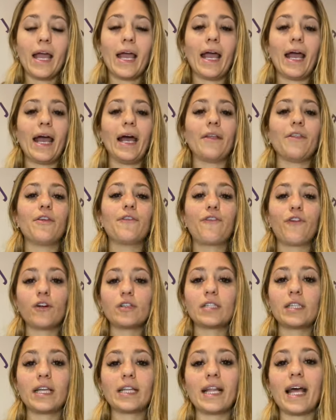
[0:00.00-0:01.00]
And the
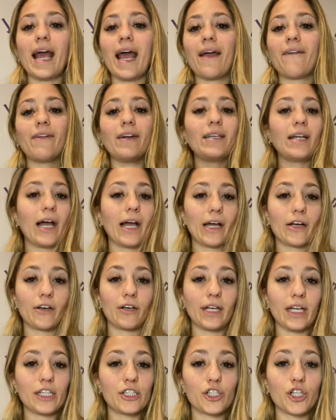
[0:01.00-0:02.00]
first thing that every dieter
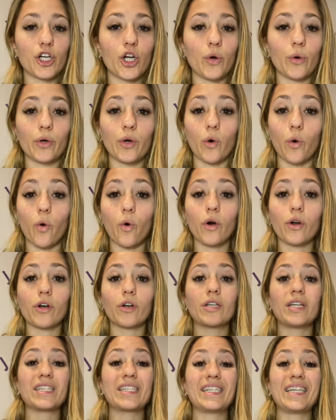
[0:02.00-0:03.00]
needs to know in order
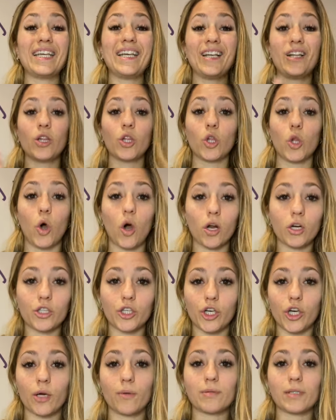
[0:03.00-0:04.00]
to see
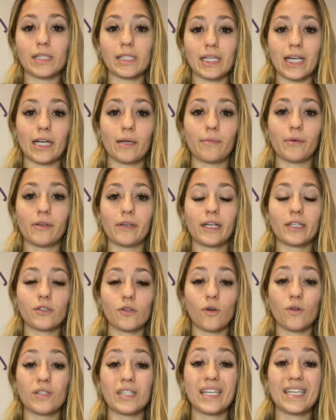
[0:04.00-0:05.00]
long-term sustainable
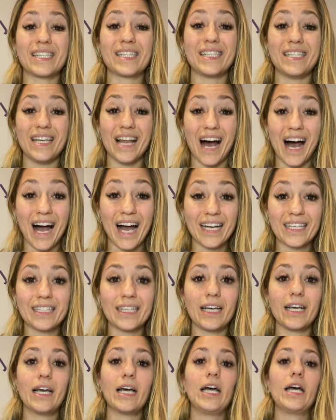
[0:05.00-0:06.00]
results is not
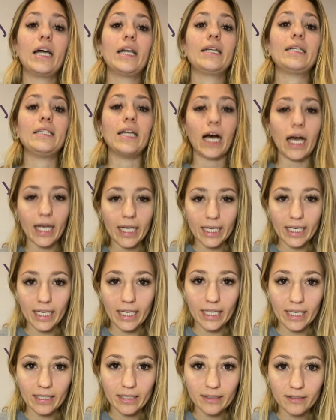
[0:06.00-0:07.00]

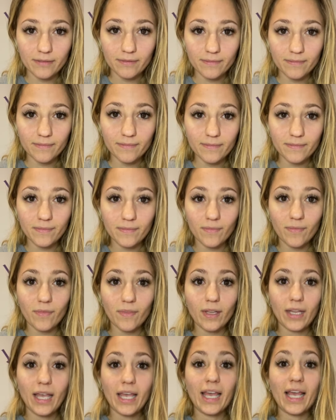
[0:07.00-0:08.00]
dieting.
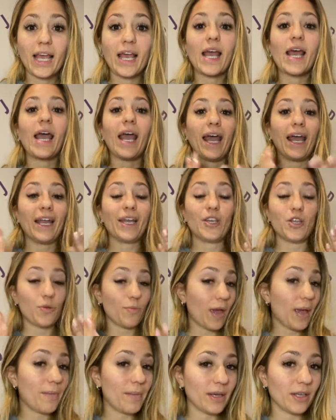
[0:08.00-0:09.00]
And you
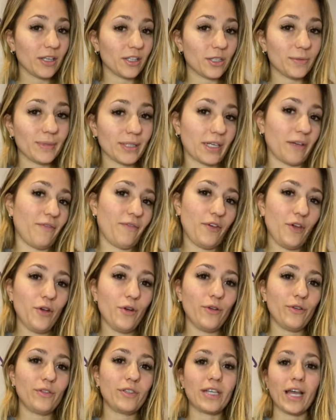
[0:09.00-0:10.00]
may be a little bit
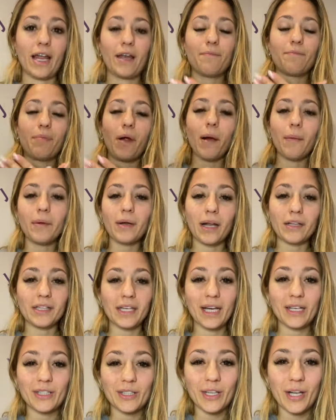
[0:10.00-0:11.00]
confused and probably not
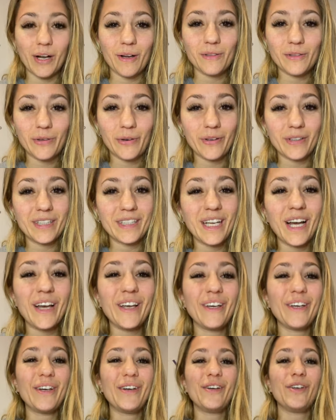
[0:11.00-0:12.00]
the answer that I was going to tell
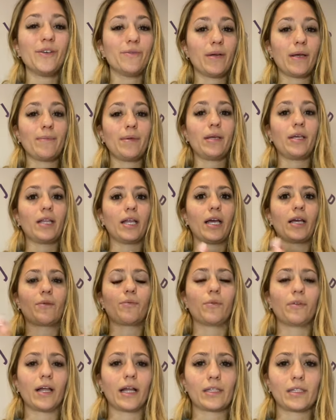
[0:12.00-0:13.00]
you. You may be
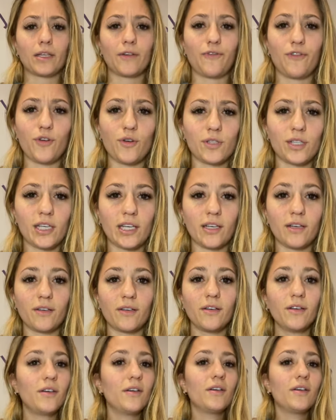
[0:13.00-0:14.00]
like, well, that's confusing.
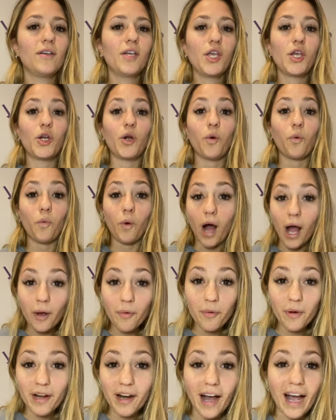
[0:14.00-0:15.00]
You know, why
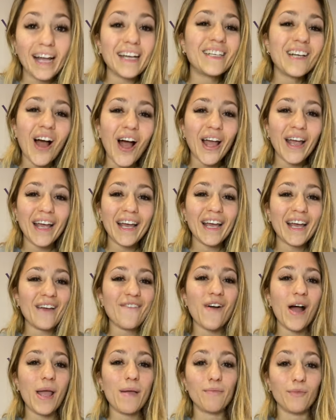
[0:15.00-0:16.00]
wouldn't I diet
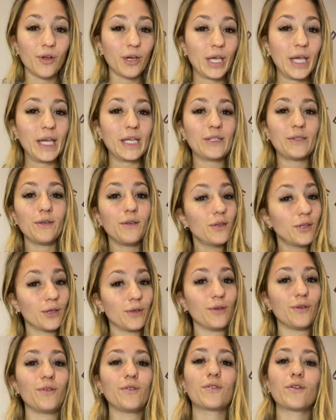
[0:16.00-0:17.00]
if I'm looking to
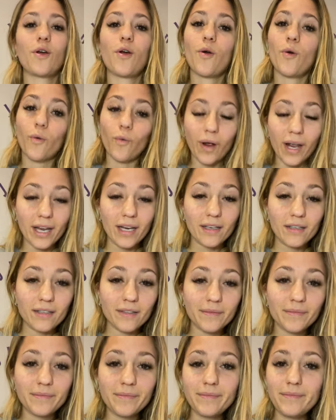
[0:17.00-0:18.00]
lose weight?
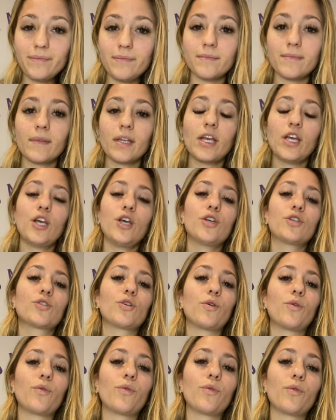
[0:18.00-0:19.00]

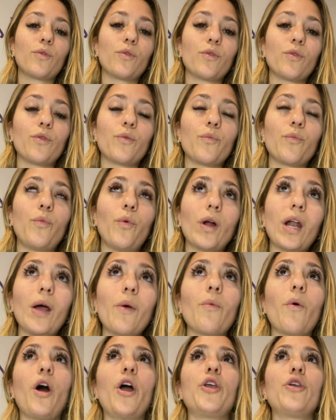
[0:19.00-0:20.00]
So what I
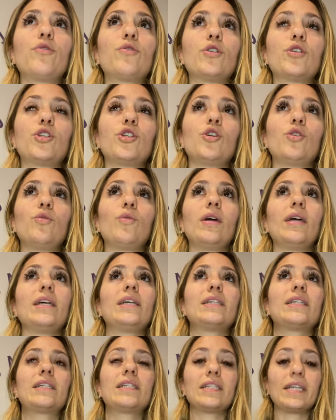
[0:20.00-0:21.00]
want you to do
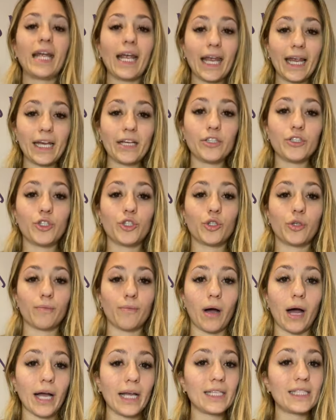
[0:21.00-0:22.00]
is change your
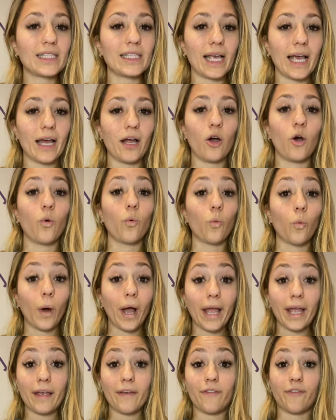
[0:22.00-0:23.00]
mindset
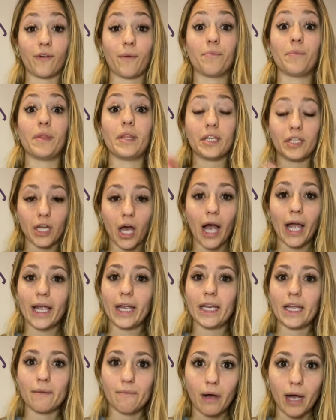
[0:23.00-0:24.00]
away from the
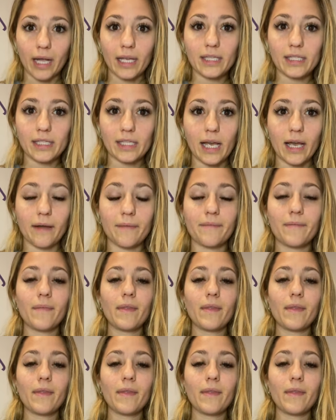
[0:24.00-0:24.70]
dieting mindset.